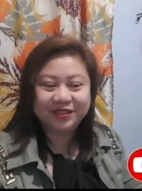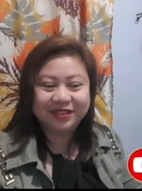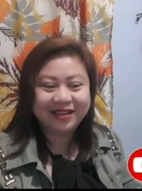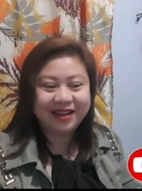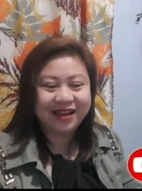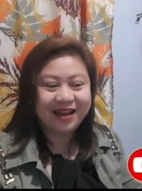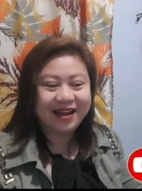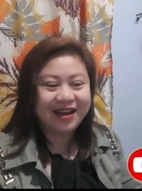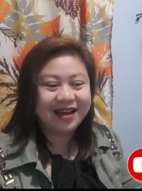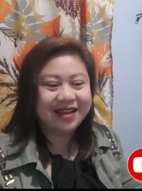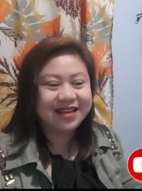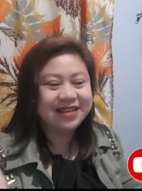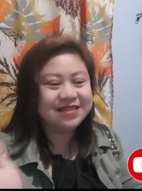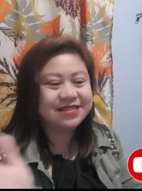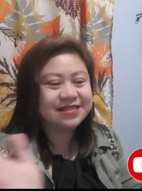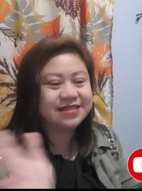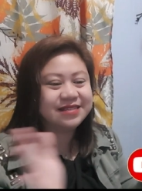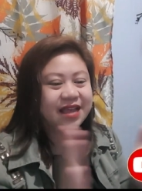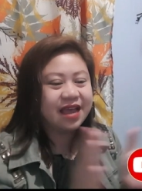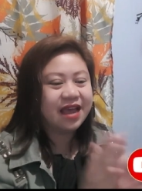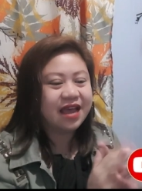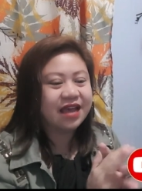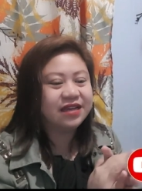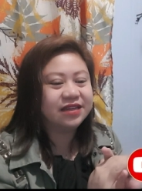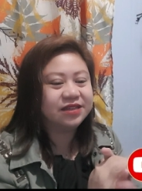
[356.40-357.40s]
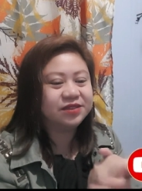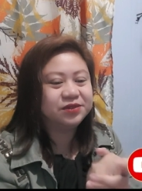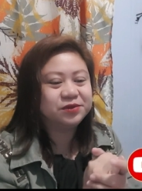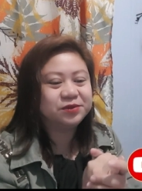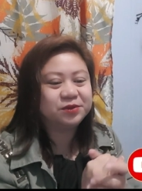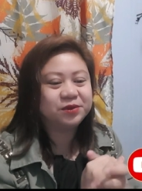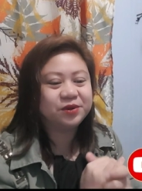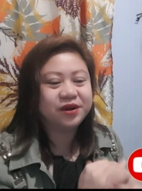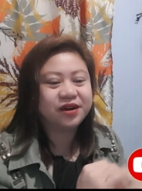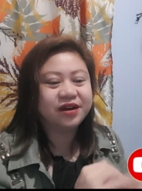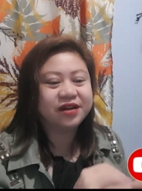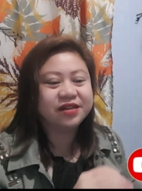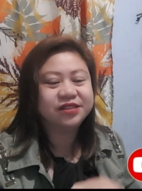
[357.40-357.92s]
Guys, I
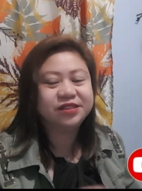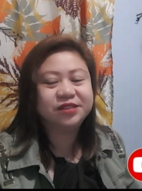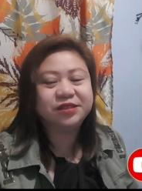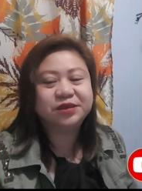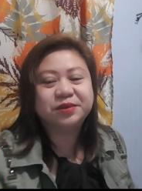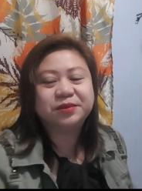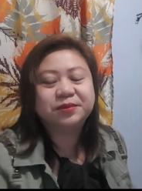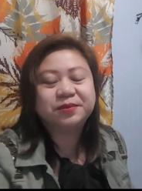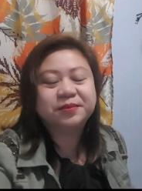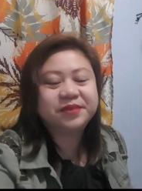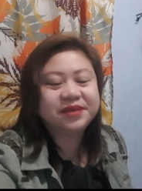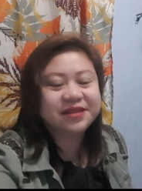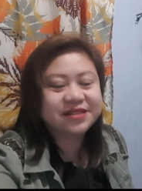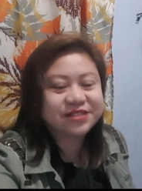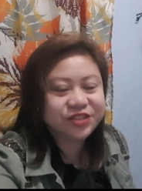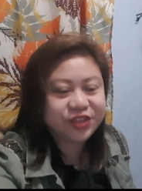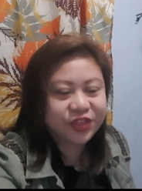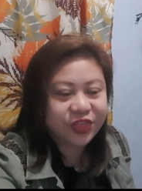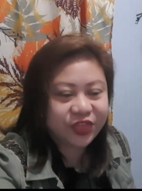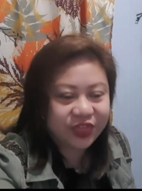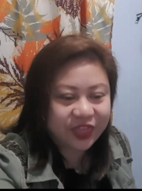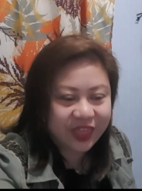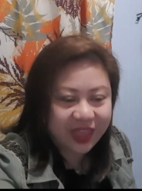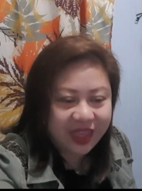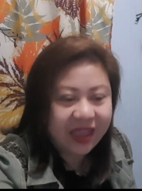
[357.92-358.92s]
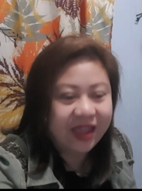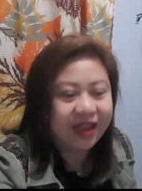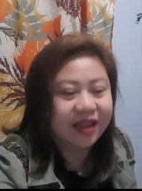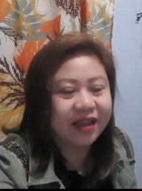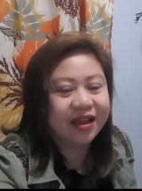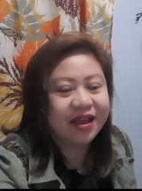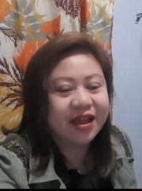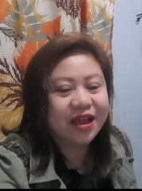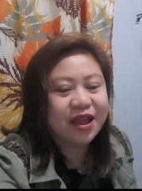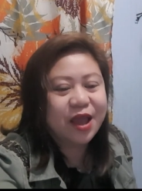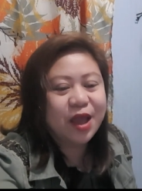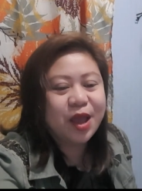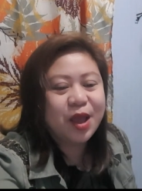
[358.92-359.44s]
Don't Want to Miss a
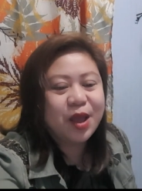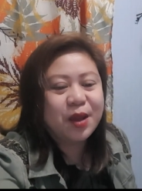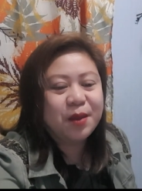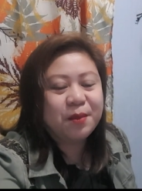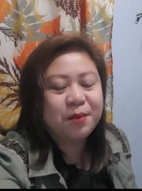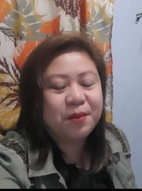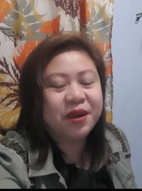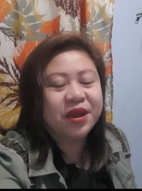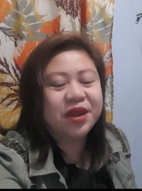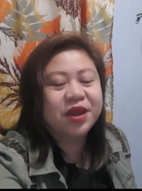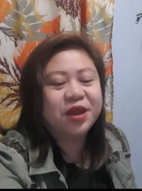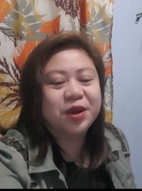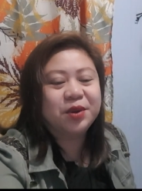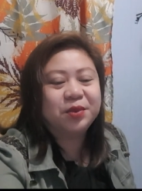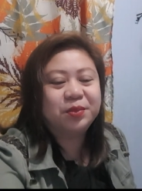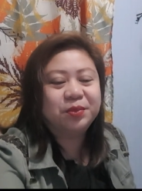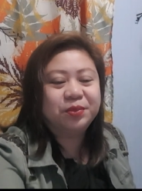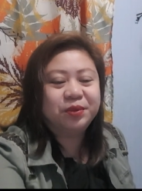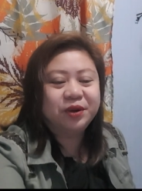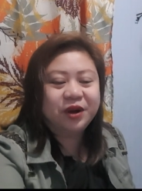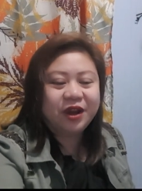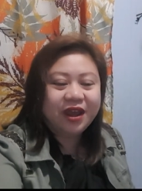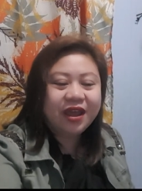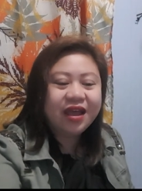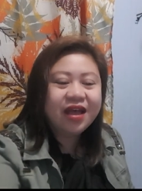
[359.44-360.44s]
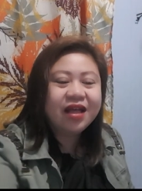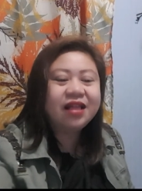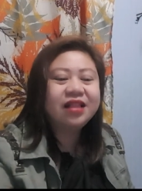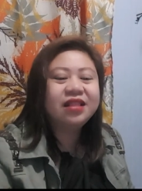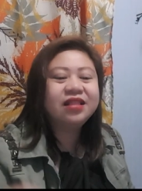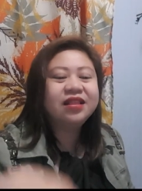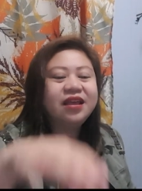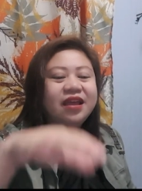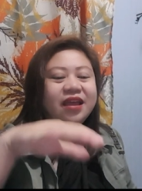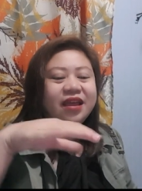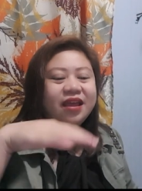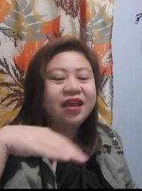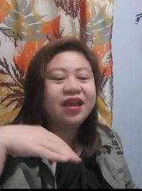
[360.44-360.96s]
Thing by
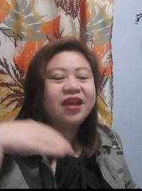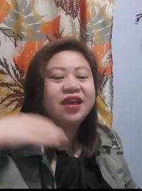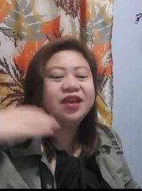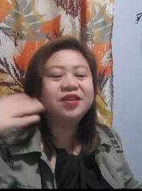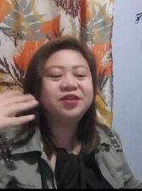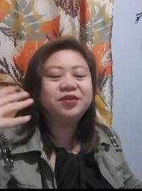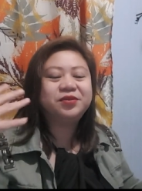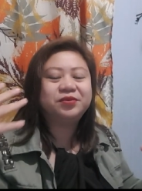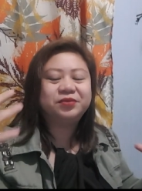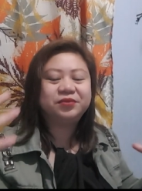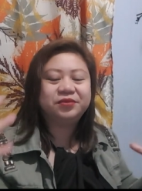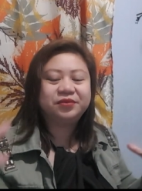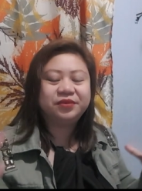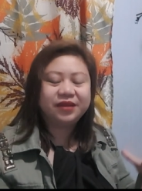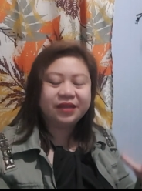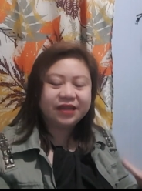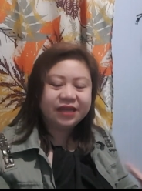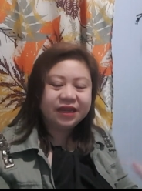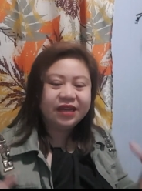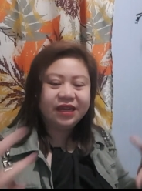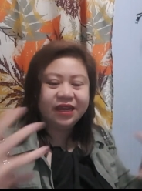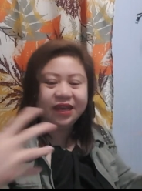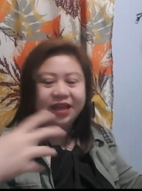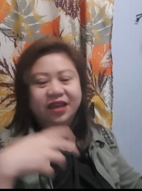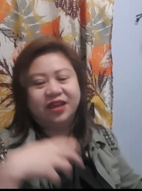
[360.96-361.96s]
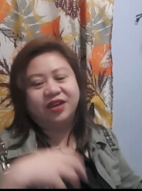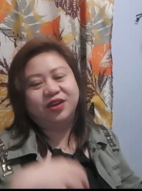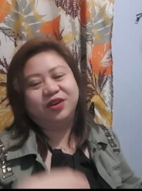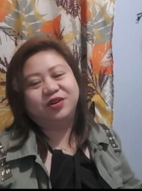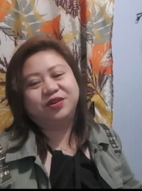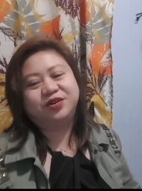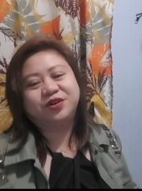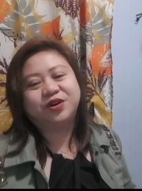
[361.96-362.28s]
Gabriel Henrique